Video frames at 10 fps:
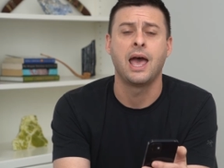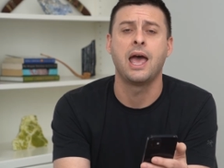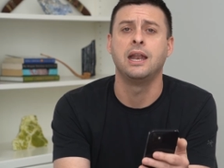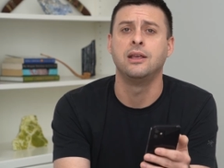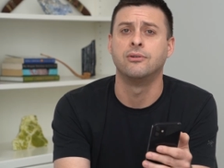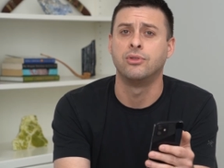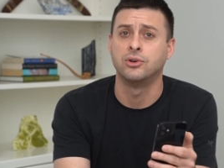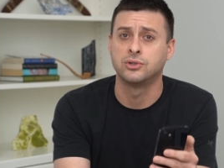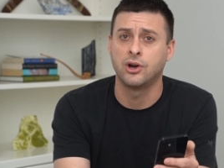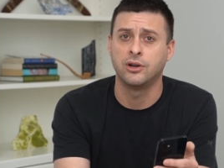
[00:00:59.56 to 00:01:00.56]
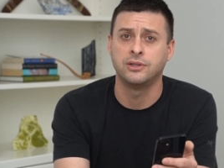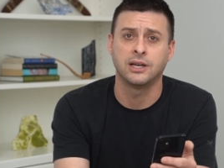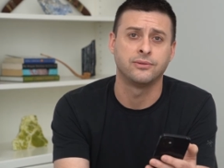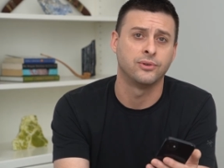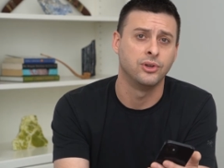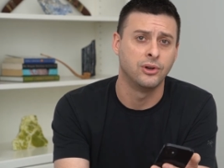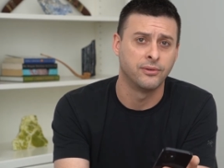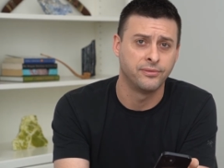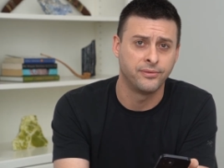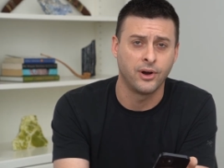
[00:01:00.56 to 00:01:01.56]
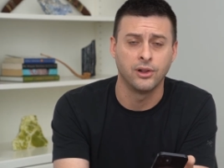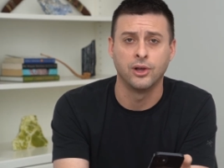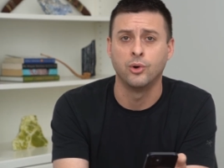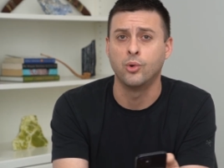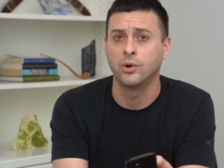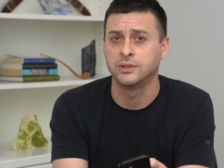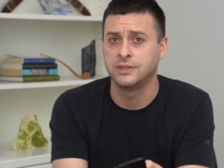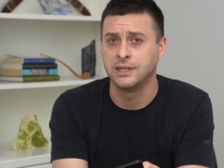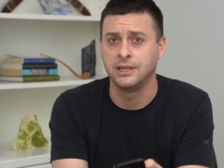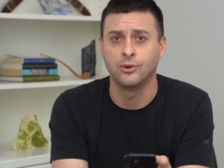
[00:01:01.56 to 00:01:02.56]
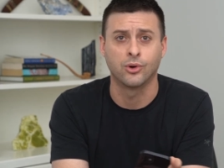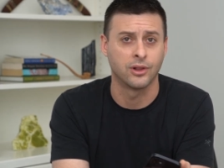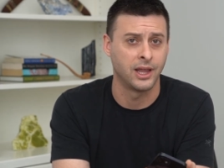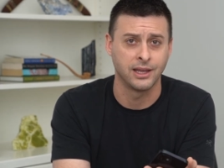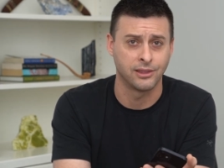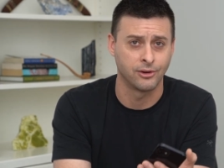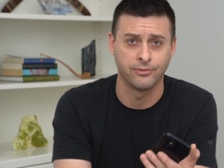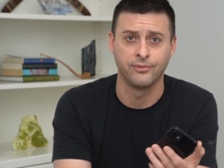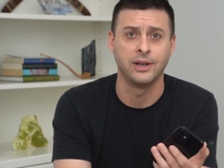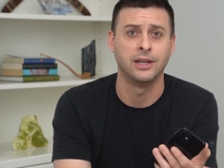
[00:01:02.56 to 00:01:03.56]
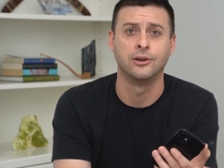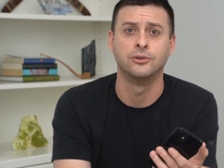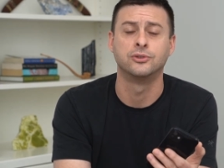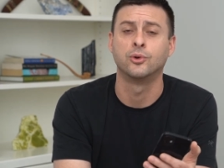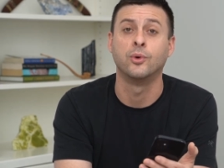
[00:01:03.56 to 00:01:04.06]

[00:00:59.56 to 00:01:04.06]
any of those contacts for you to follow or see or like their videos or